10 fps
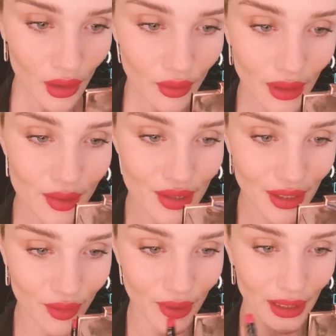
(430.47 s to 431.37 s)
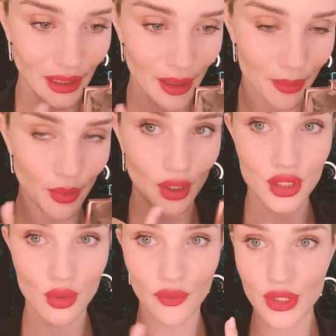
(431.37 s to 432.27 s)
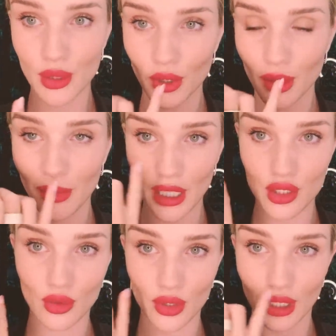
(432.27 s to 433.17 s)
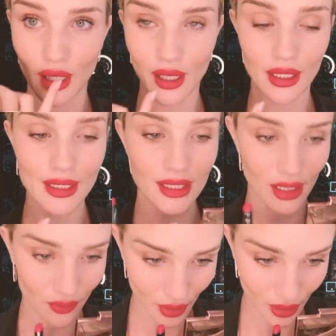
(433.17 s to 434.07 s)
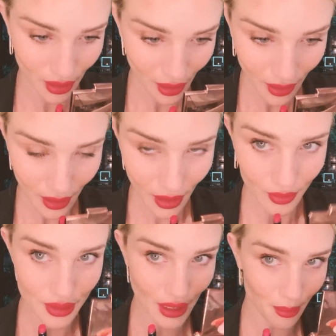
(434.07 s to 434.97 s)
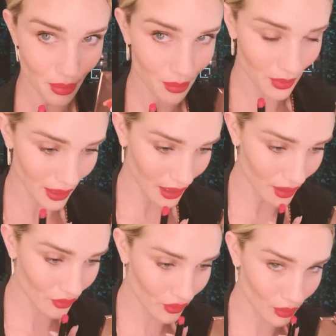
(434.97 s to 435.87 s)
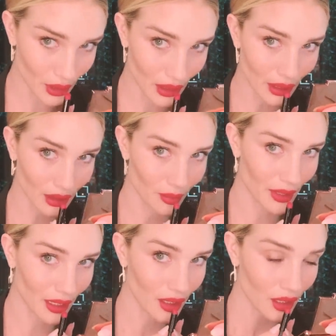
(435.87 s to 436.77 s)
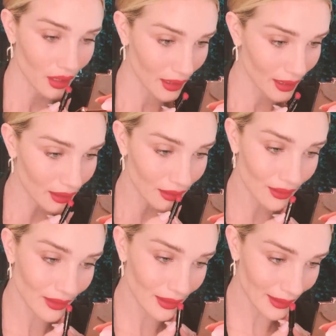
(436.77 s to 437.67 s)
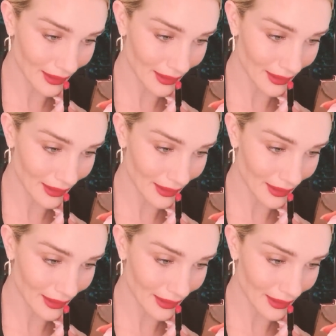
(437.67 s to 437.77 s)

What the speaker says: when I'm doing a red lip, because you obviously want to make sure the line is even, I'll tip my head forward a little bit and look